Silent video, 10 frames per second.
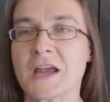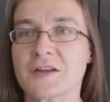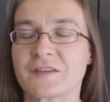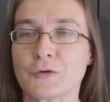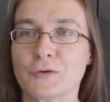
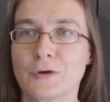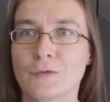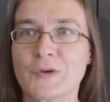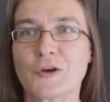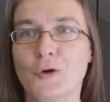So
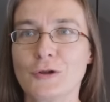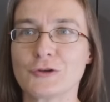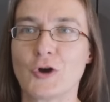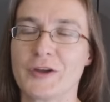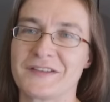we all
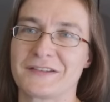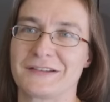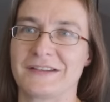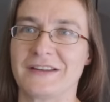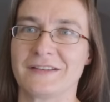
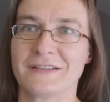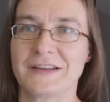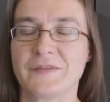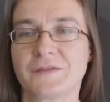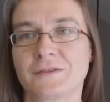constantly
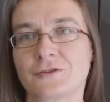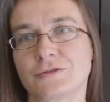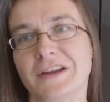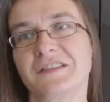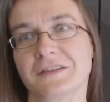leave
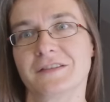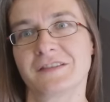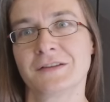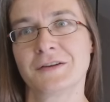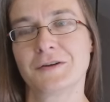
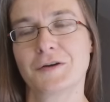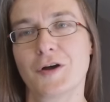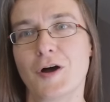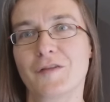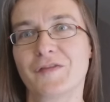traces
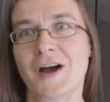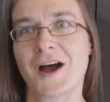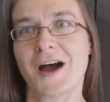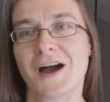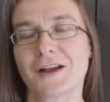of
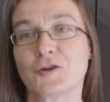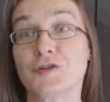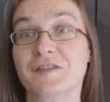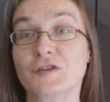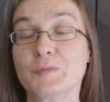
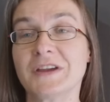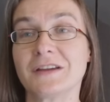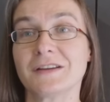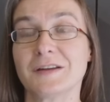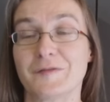
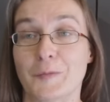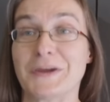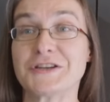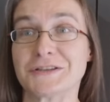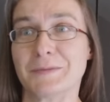consuming
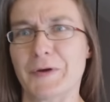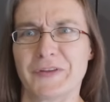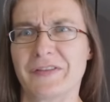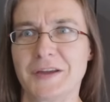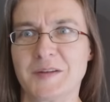information about
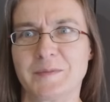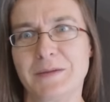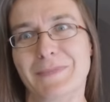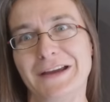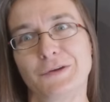the things
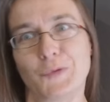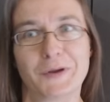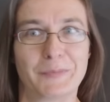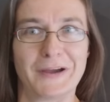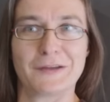we might want
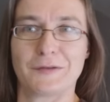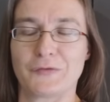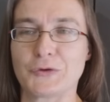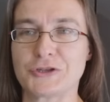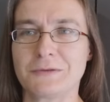to buy in the
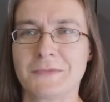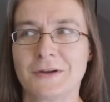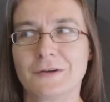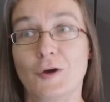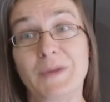future,
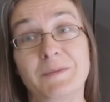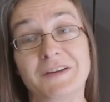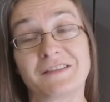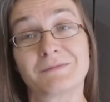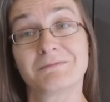or maybe
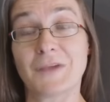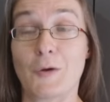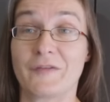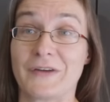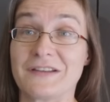it's
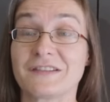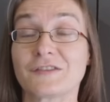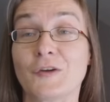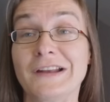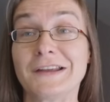our friends
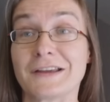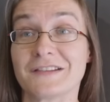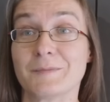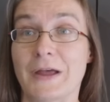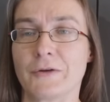telling
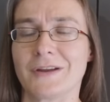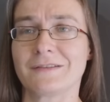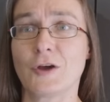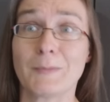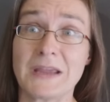us about
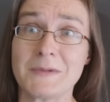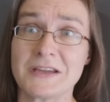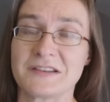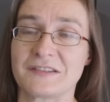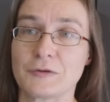it, or
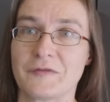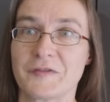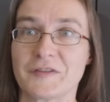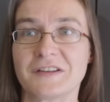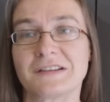maybe it's you
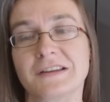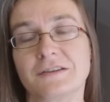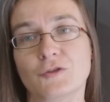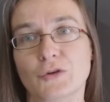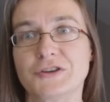physically
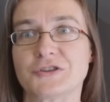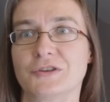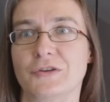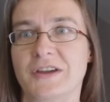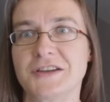going to a
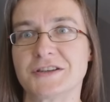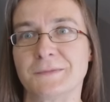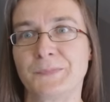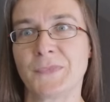location.